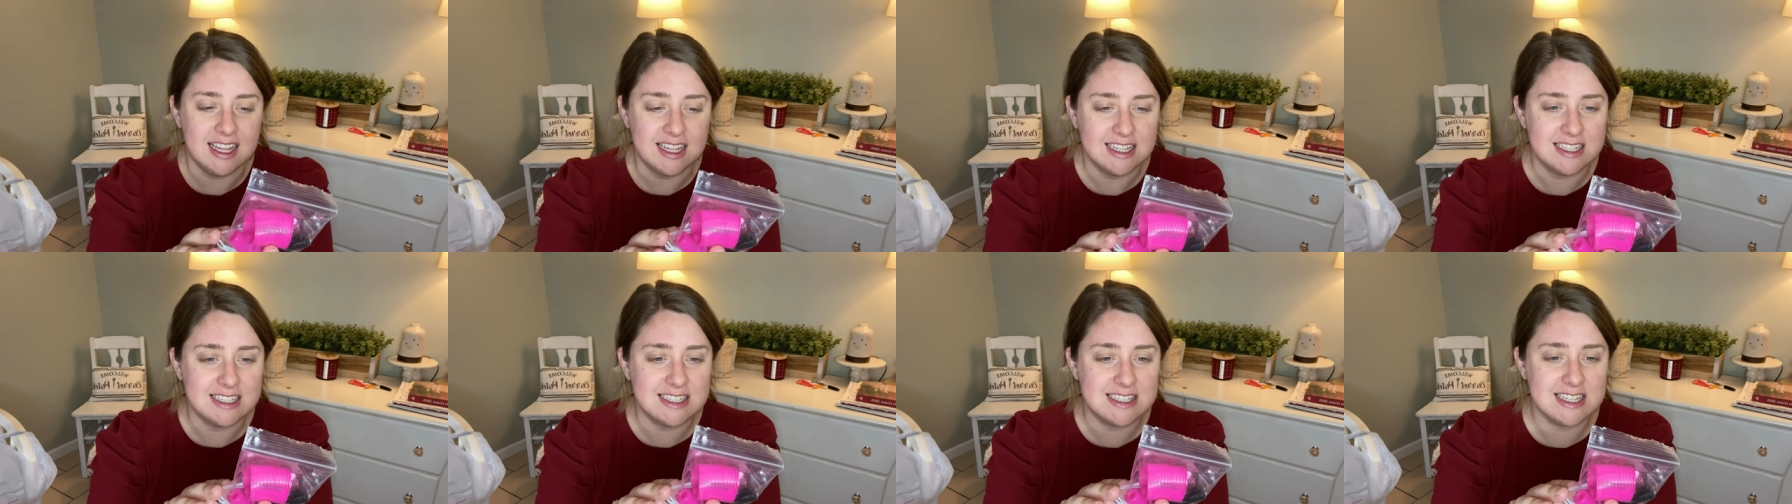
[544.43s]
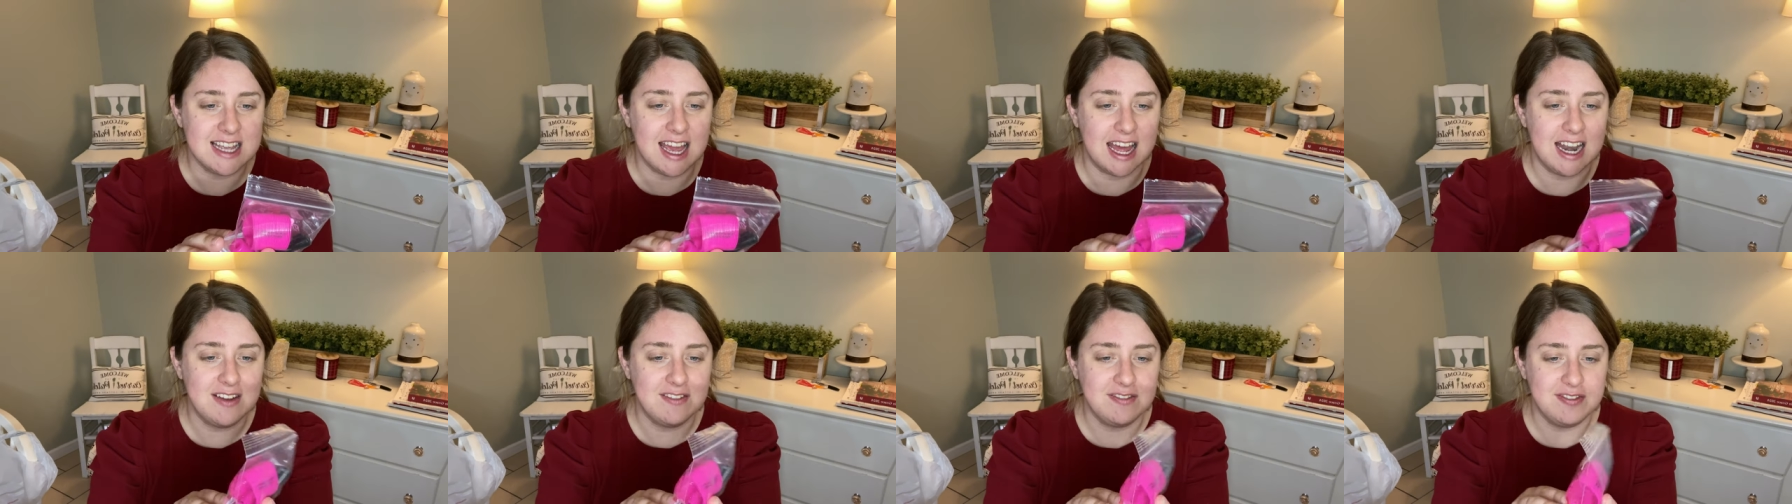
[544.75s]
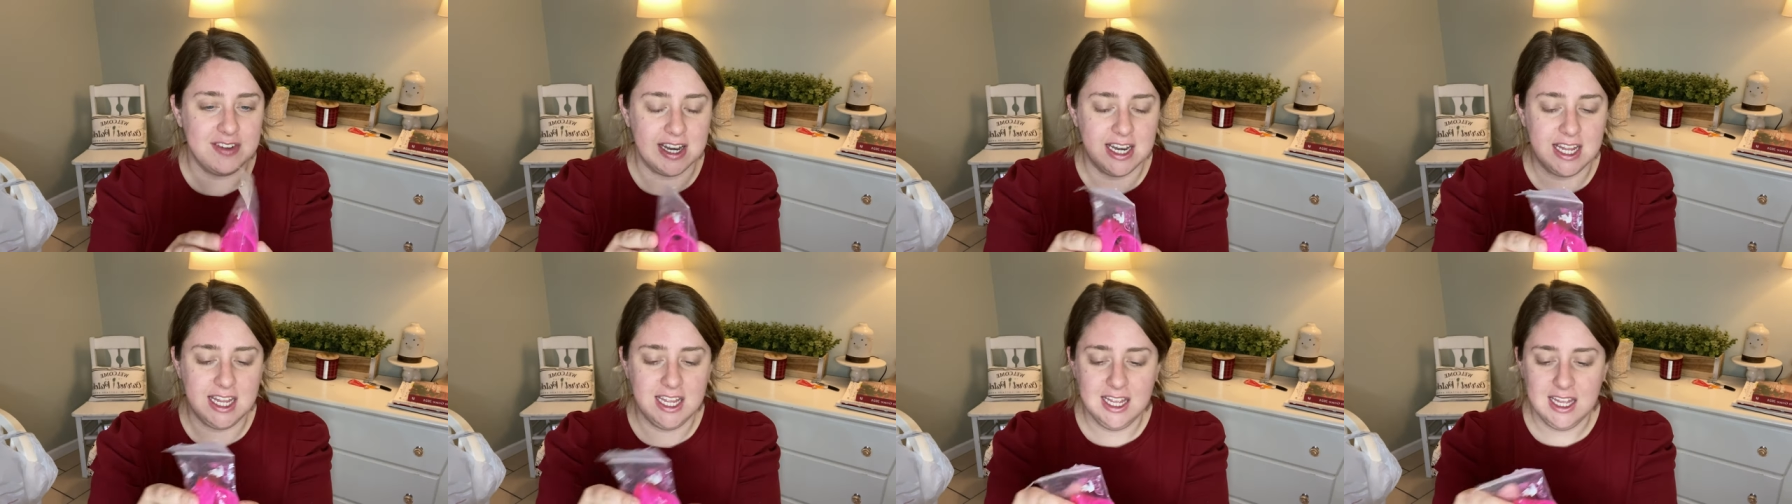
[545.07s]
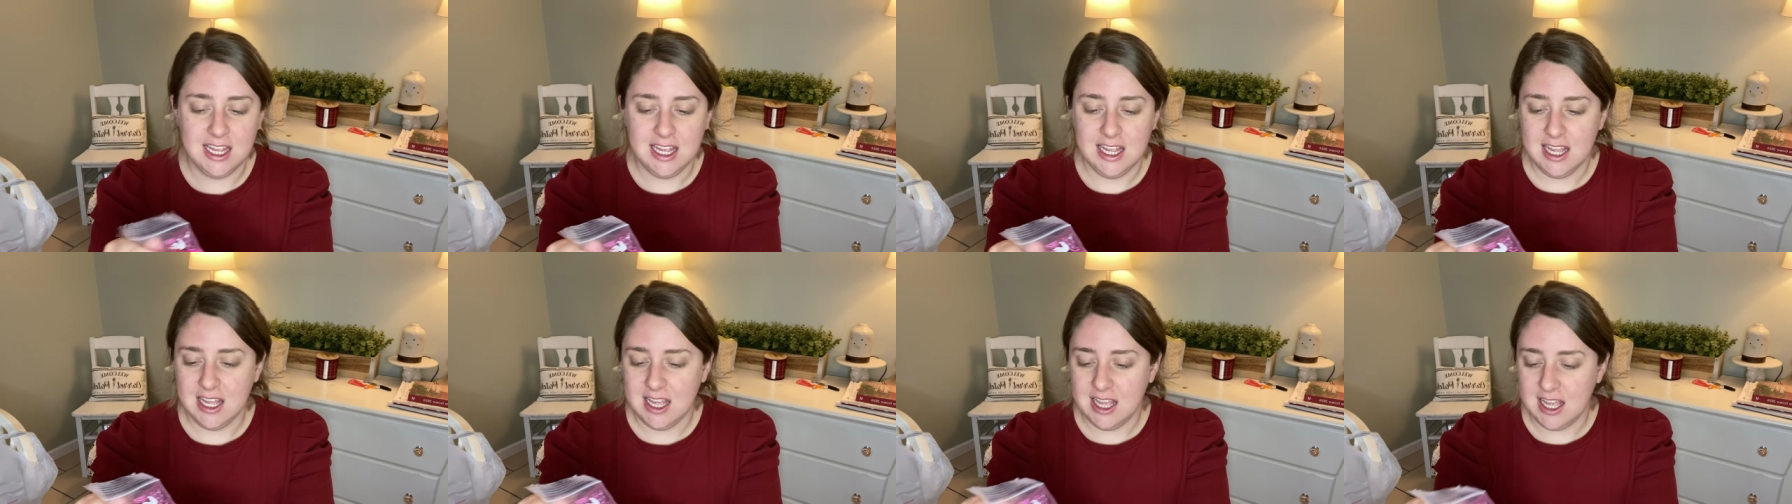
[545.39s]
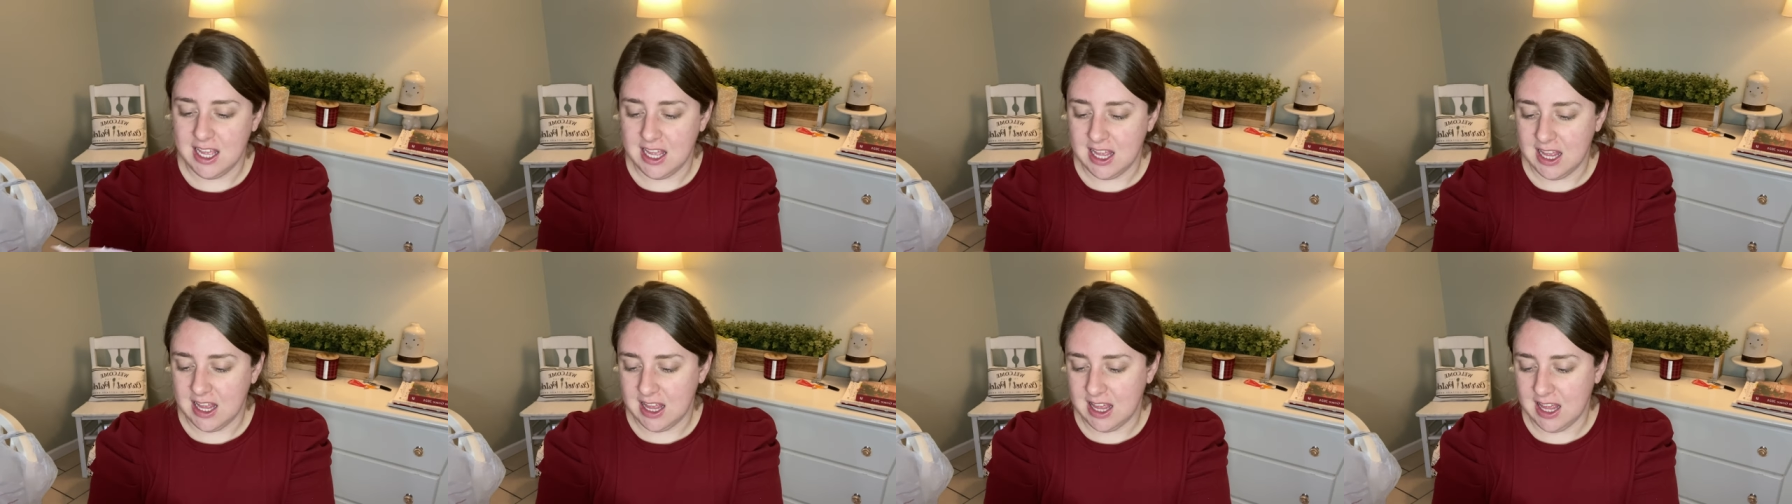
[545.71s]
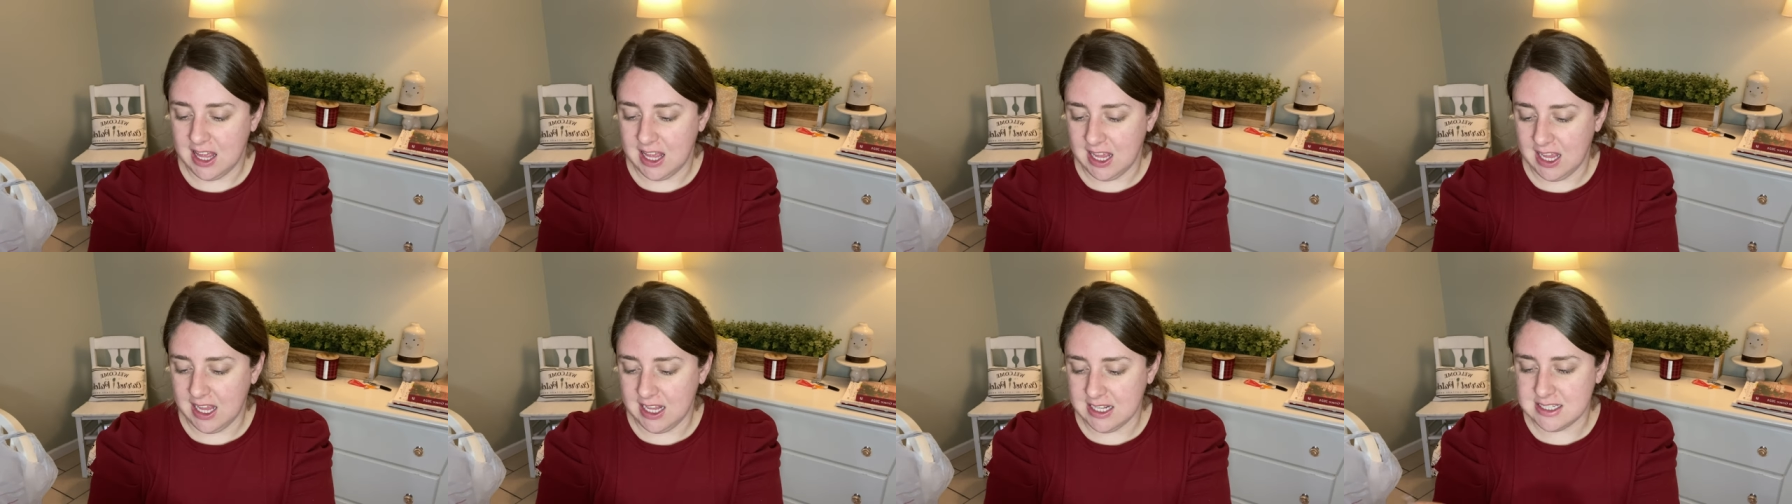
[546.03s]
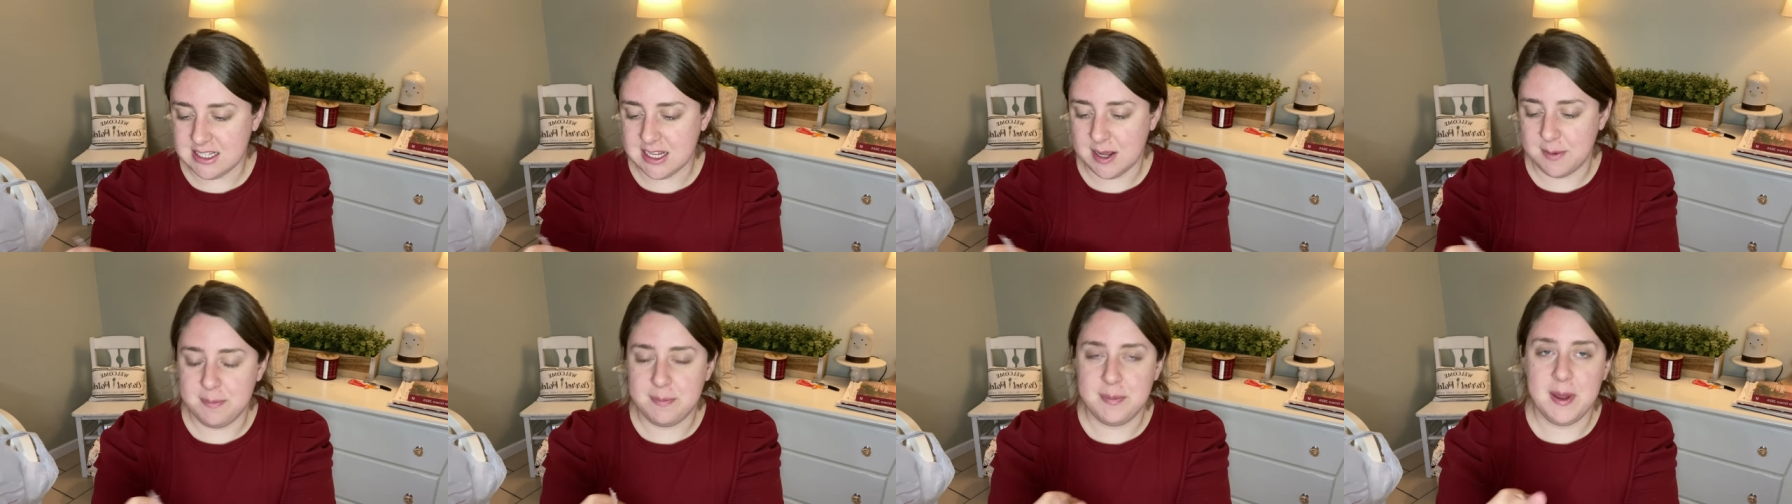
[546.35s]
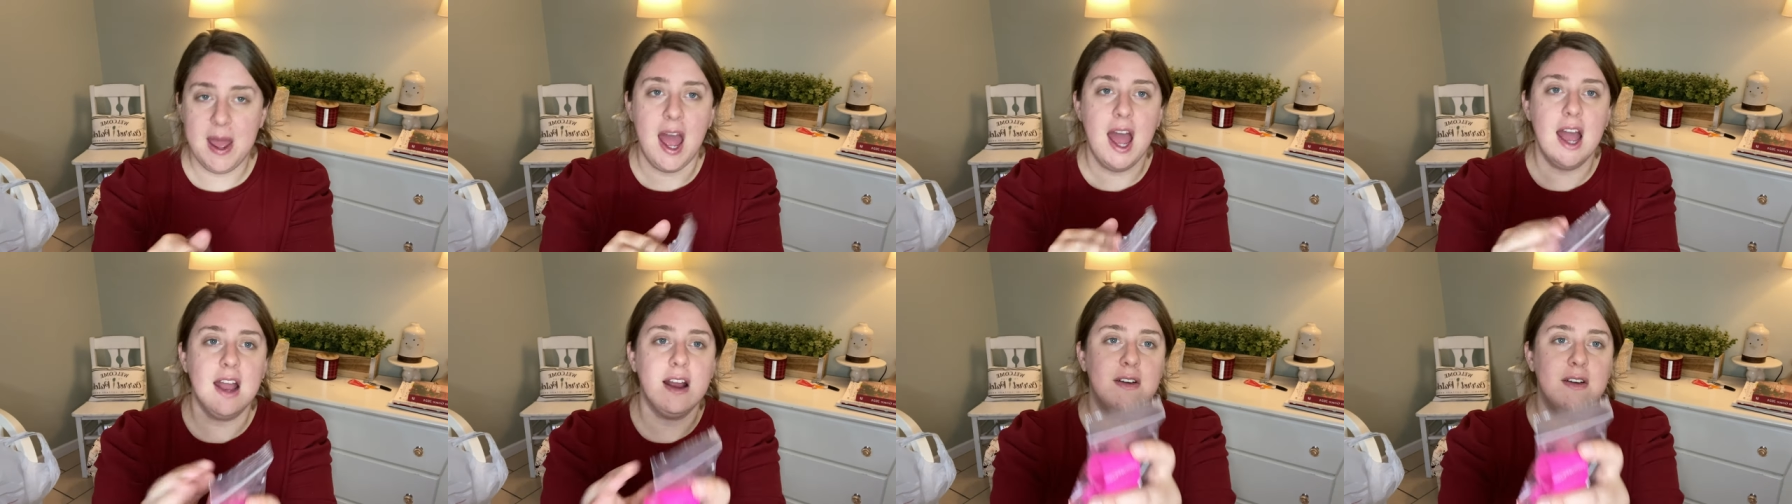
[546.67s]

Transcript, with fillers: is kind of funny. It's a bag